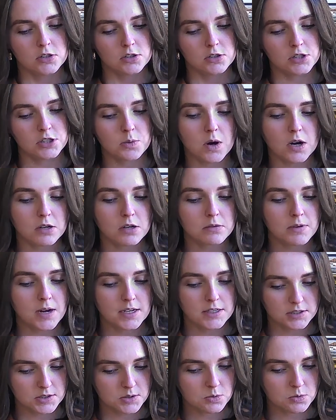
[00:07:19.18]
Do you want to
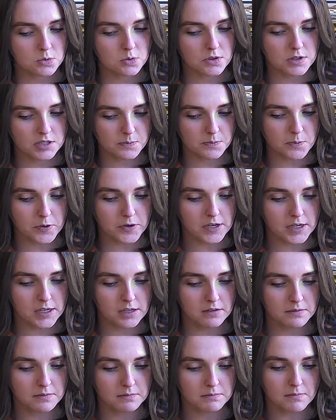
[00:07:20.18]
ride to school this
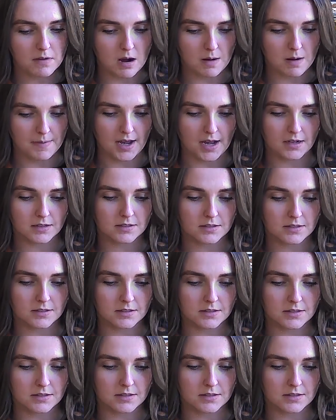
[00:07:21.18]
morning? Mom asks.